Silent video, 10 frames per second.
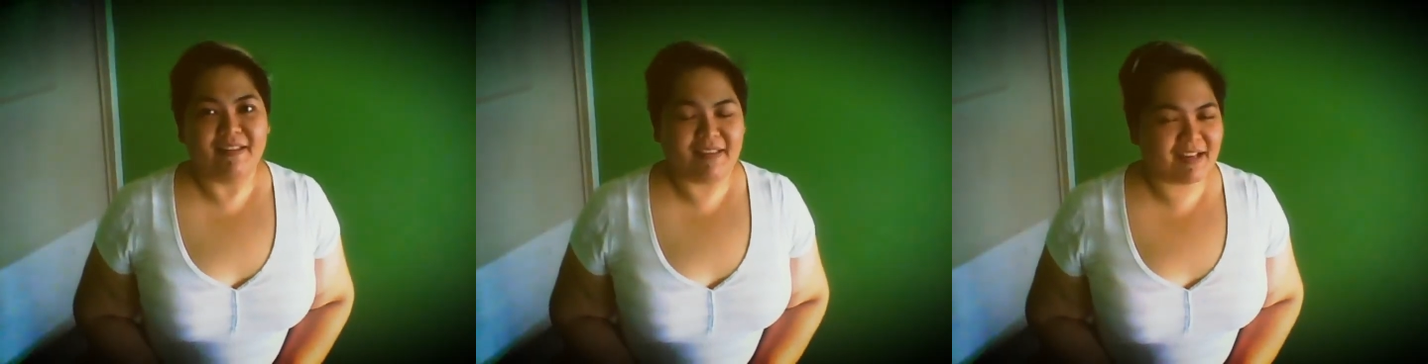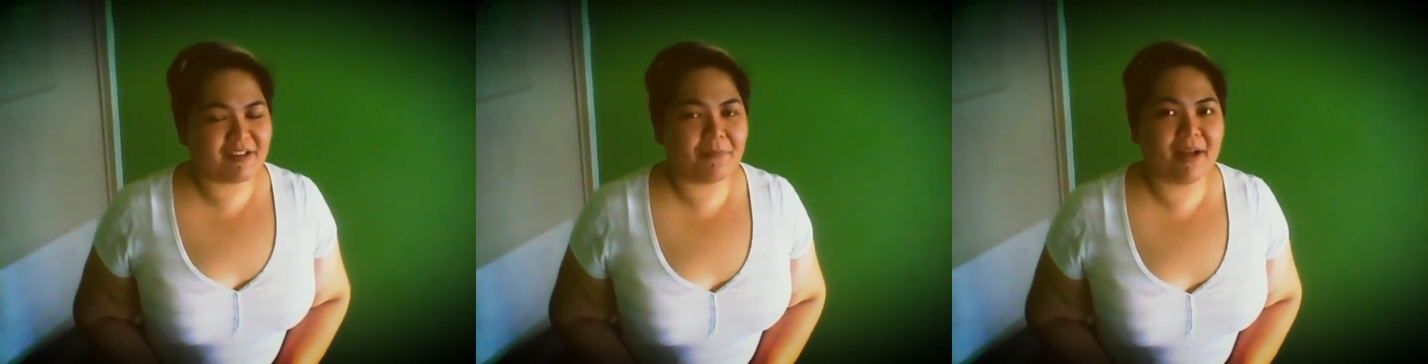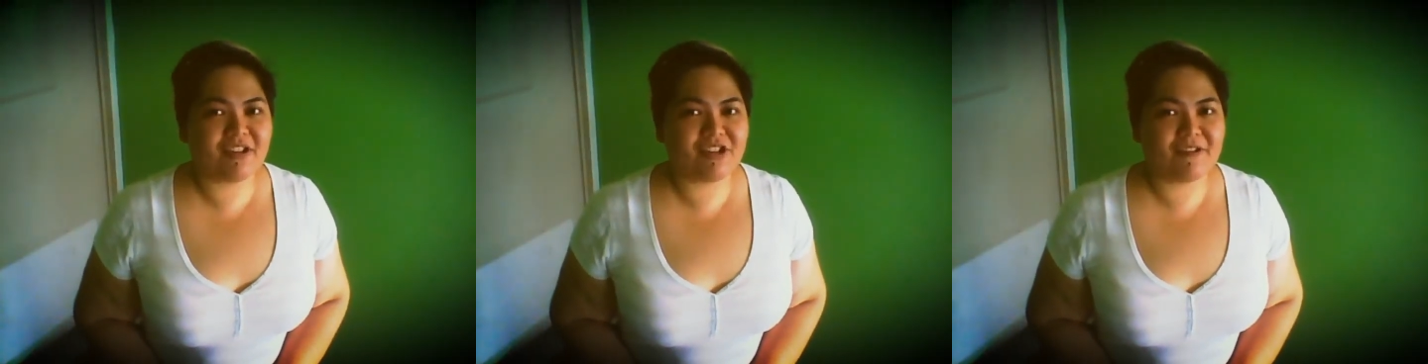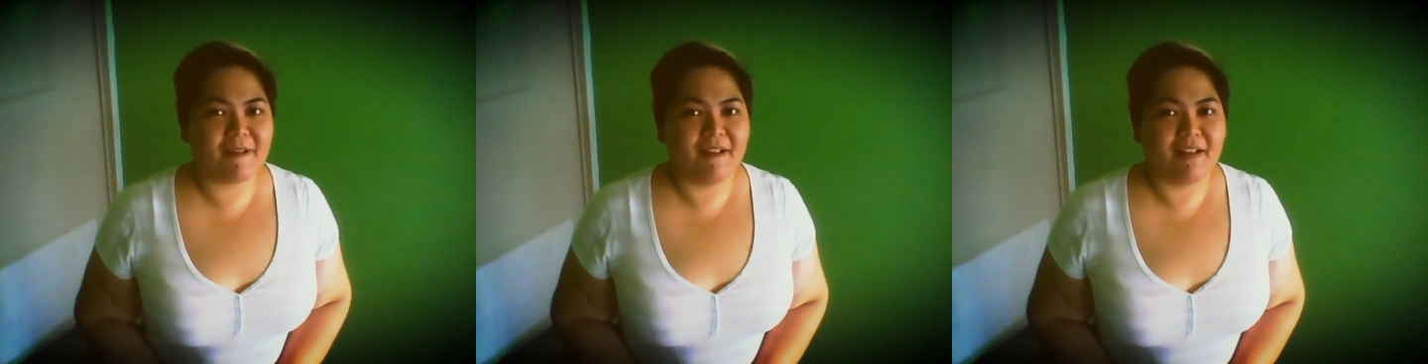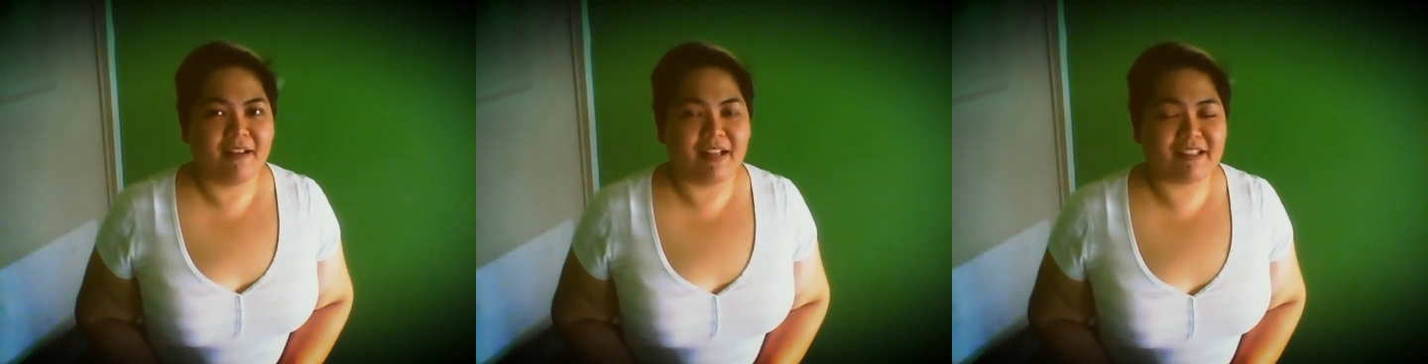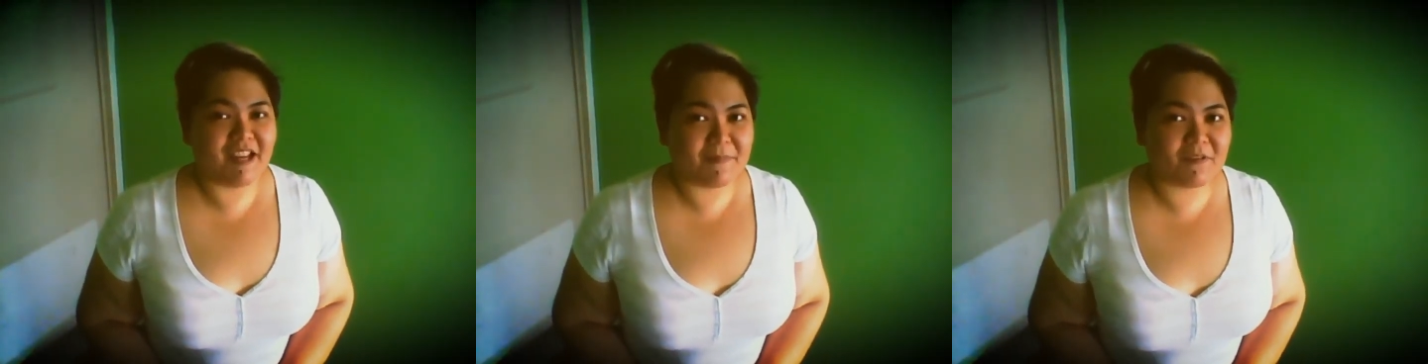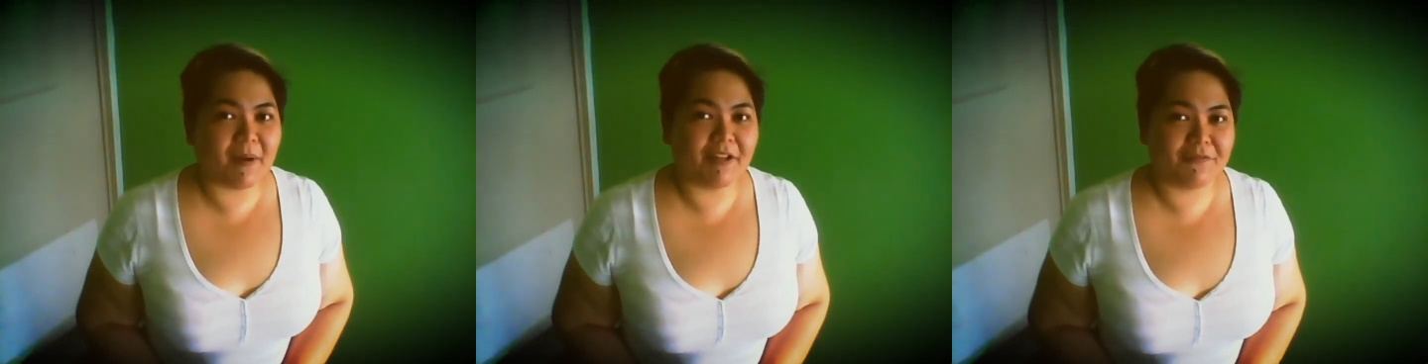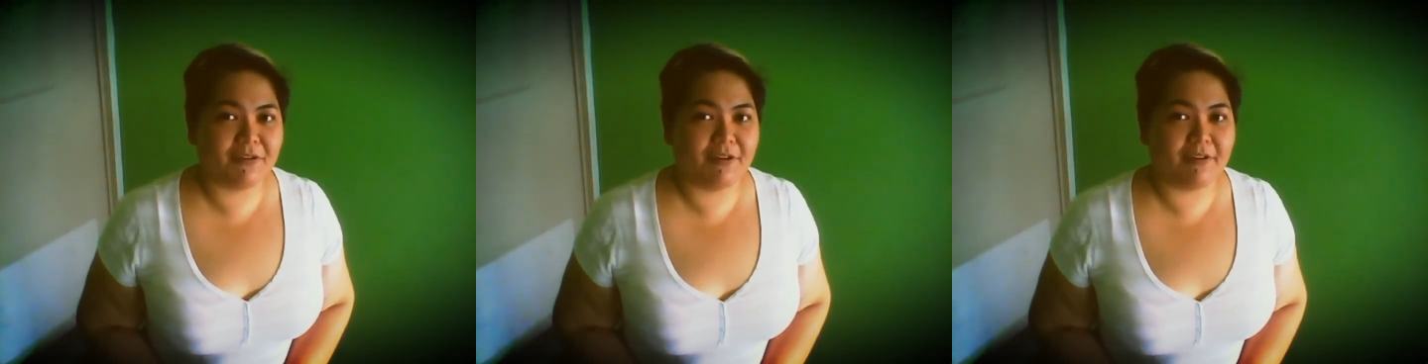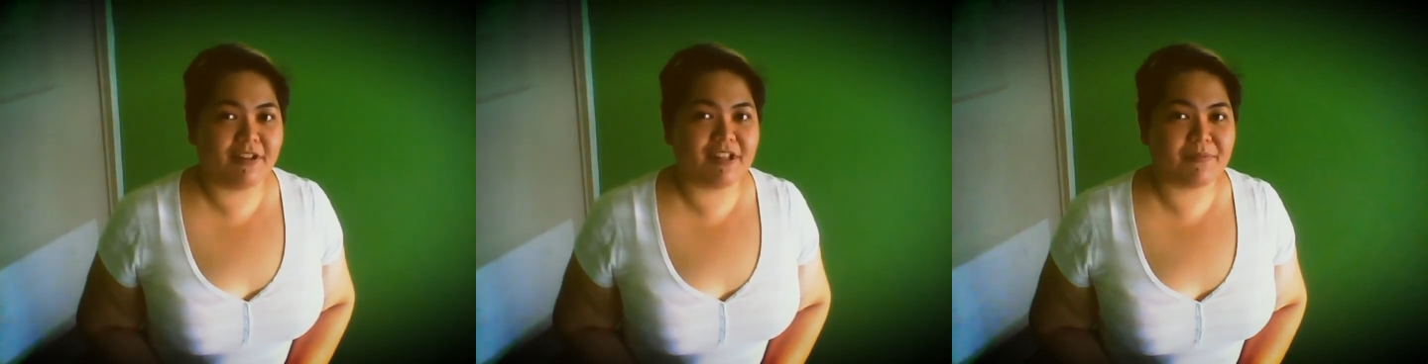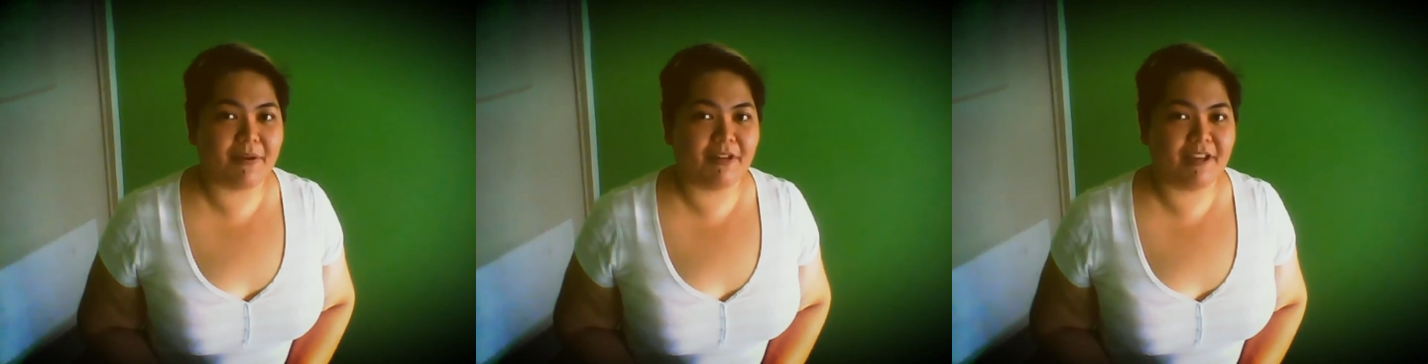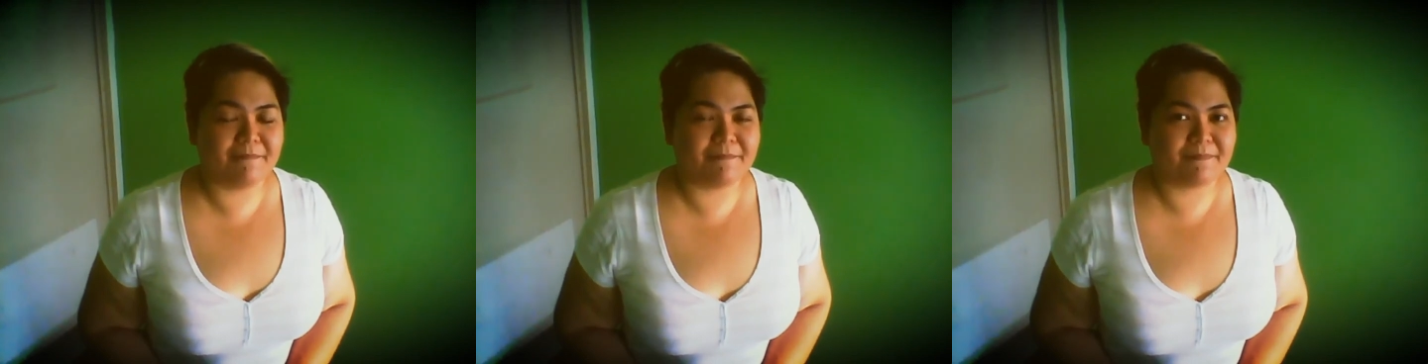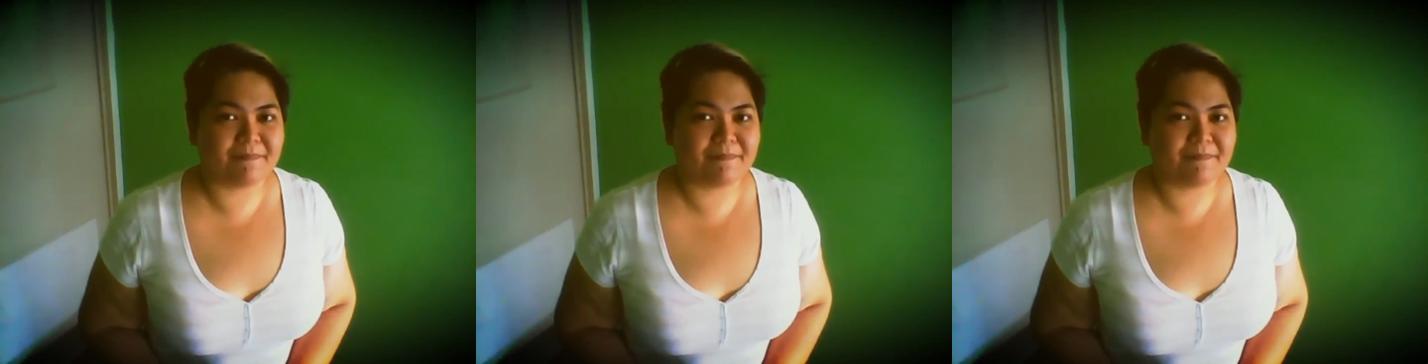Thanks so much. Let's keep this ball of goodness rolling.